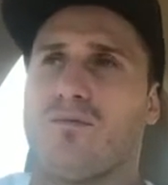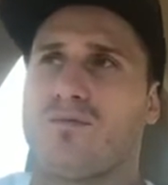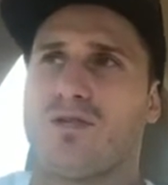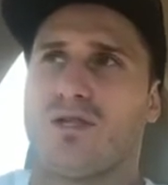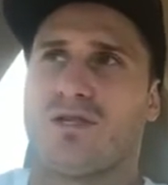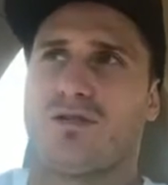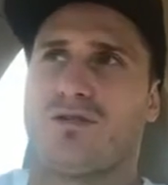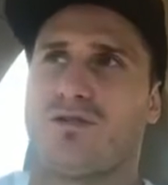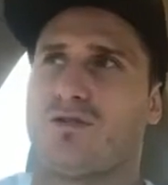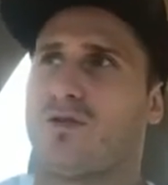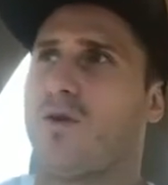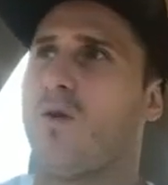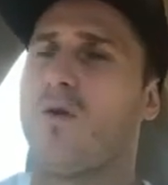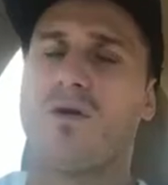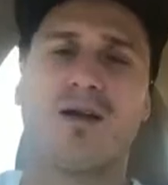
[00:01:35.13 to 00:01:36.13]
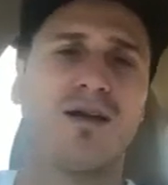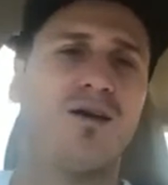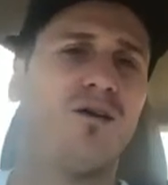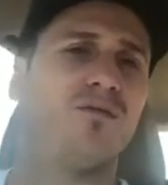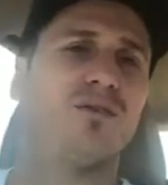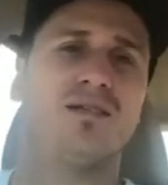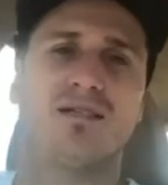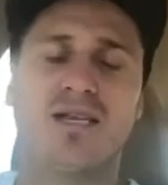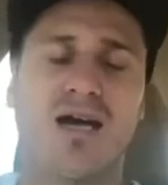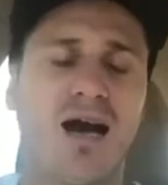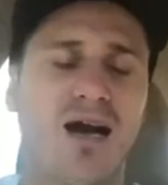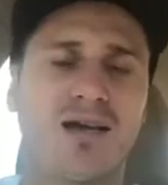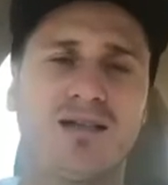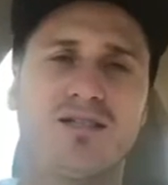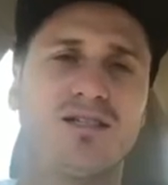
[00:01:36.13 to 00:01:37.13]
just talking off his
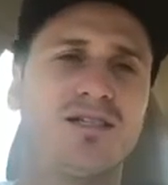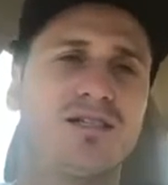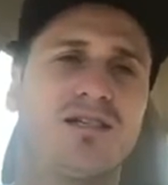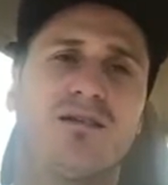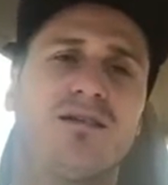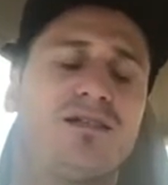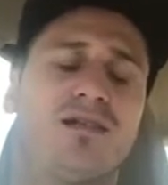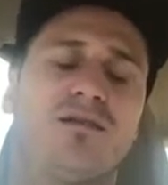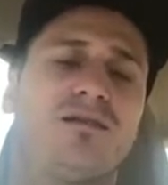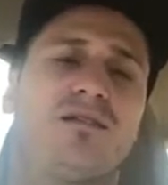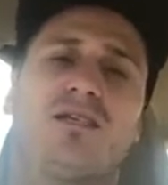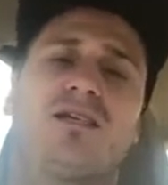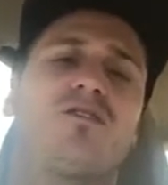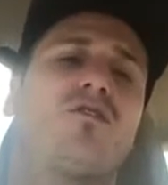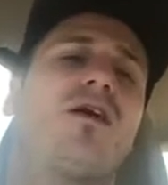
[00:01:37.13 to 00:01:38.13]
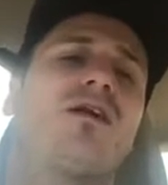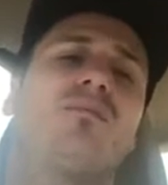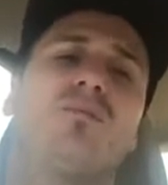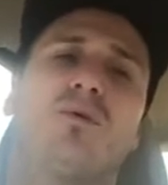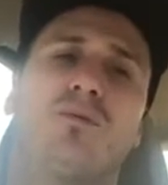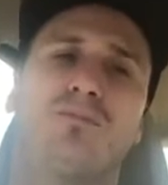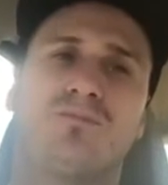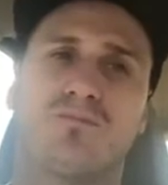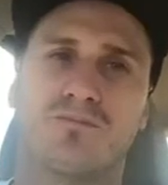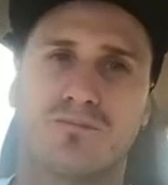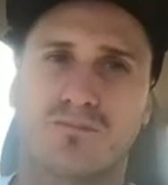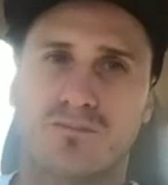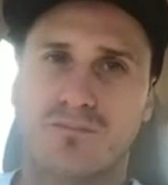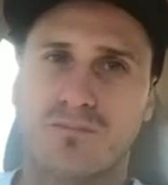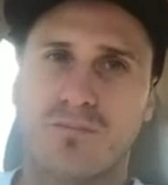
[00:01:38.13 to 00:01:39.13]
tongue, it's incredible.
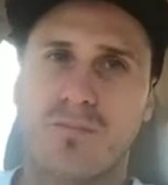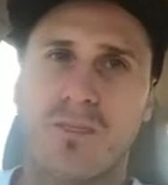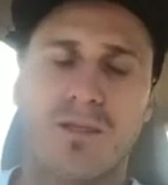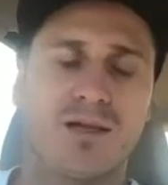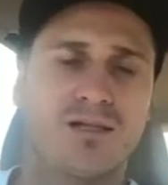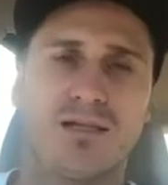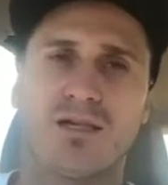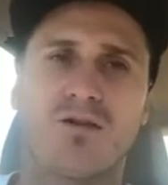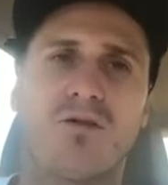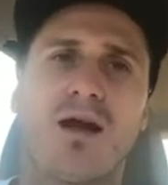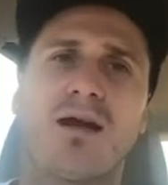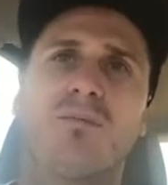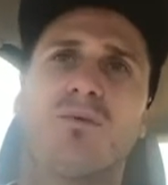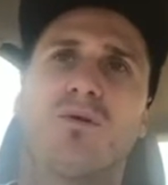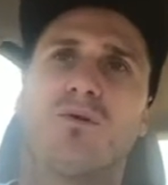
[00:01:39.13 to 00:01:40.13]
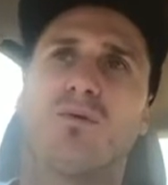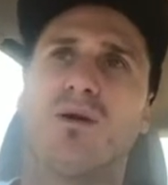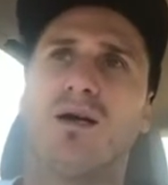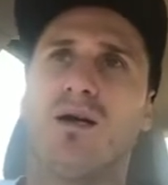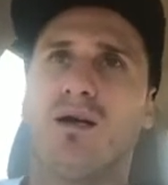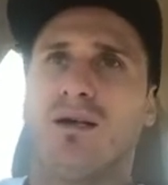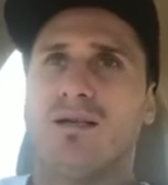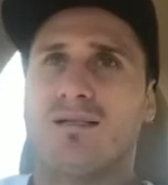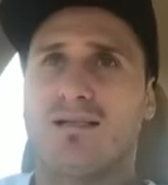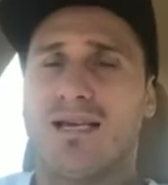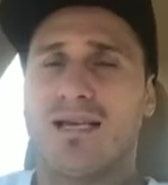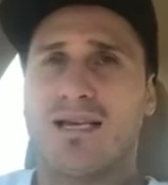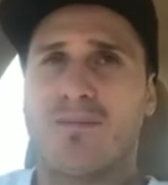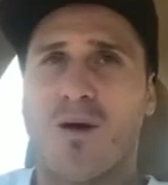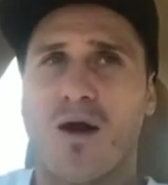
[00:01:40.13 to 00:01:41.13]
It's incredible. Seeing
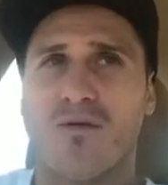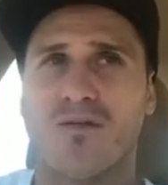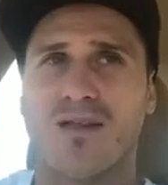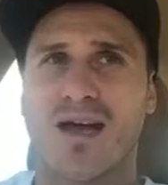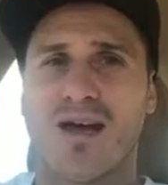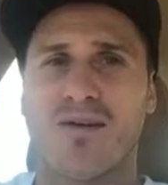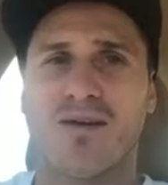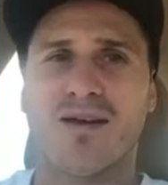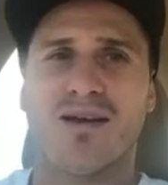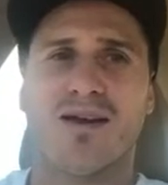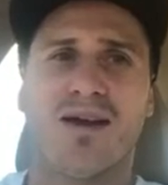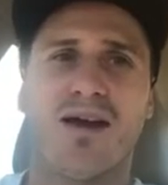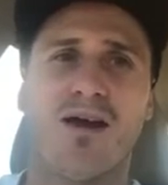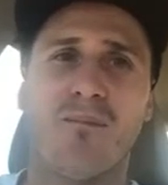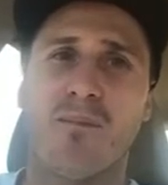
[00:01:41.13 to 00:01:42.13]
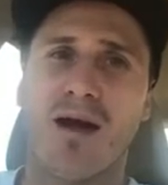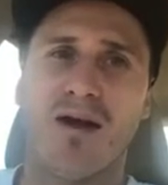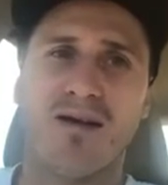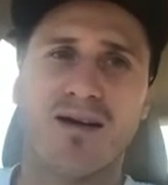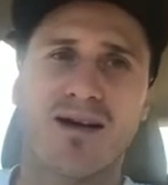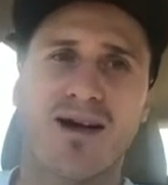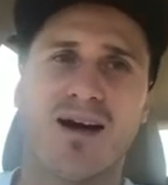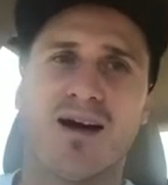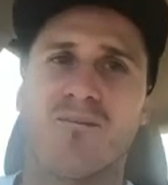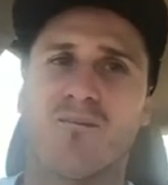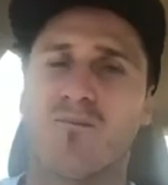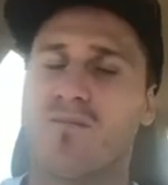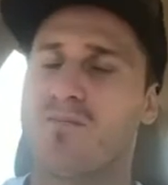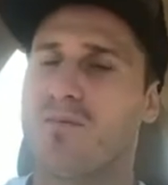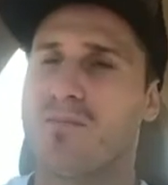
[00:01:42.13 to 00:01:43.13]
him over there in America,
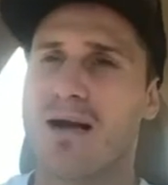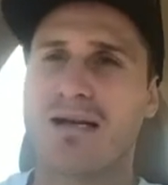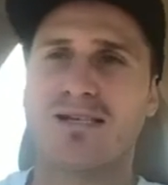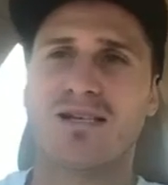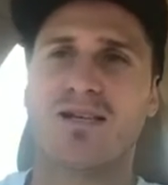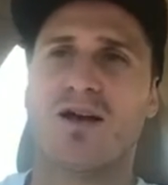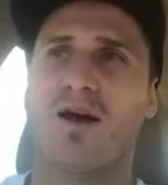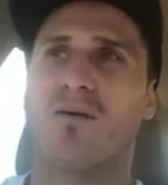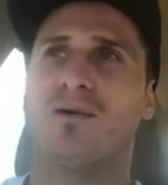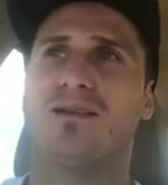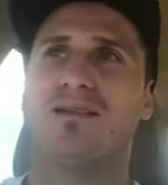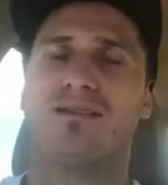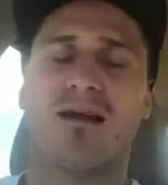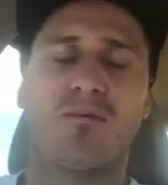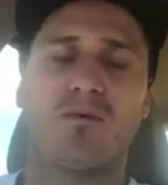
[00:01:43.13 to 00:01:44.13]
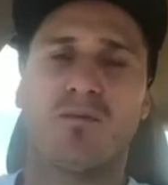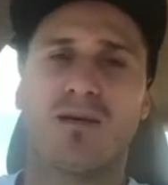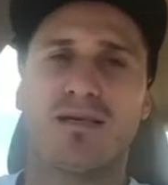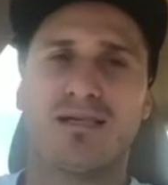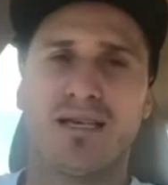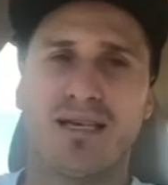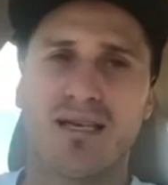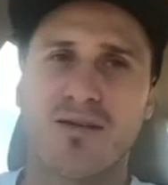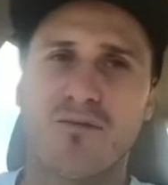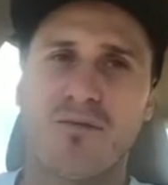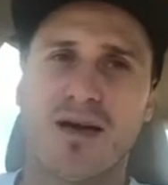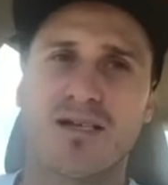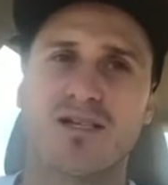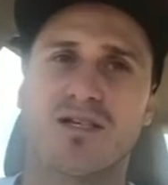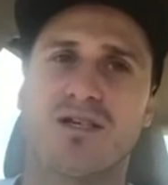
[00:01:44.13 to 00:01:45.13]
in Mexico, at the WBC
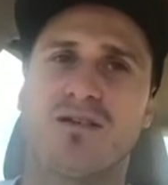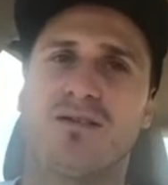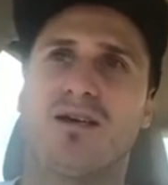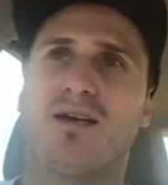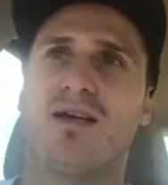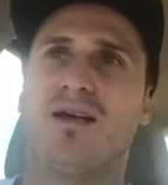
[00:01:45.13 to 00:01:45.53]
convention,